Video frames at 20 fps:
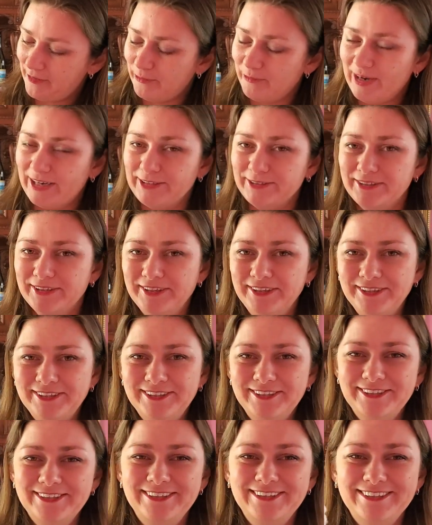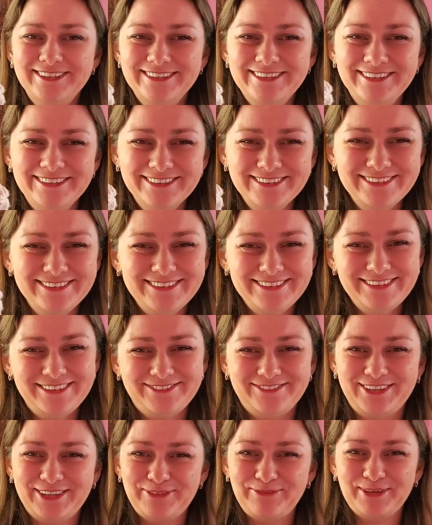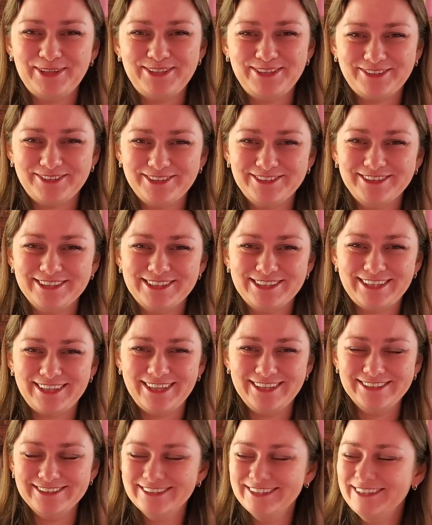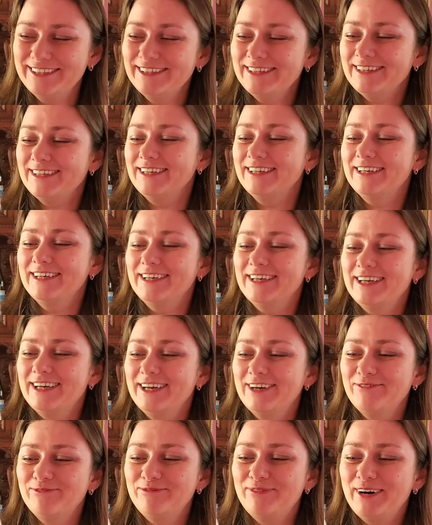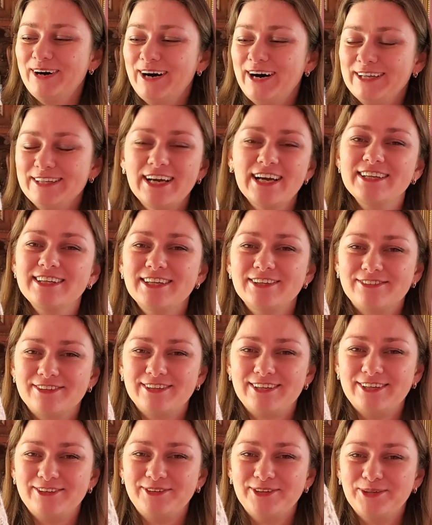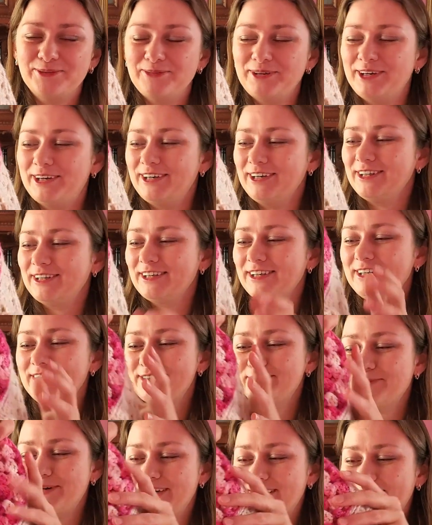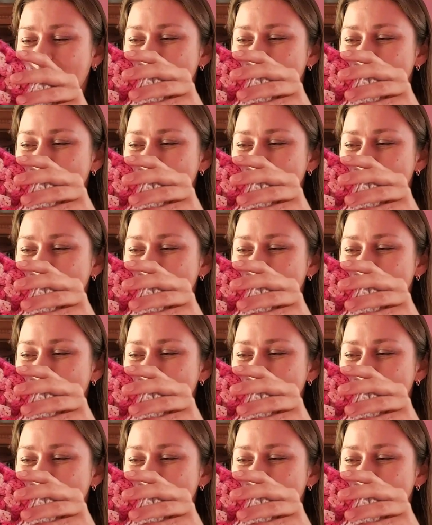well, it's very particular style, but I definitely gonna wear it. It's my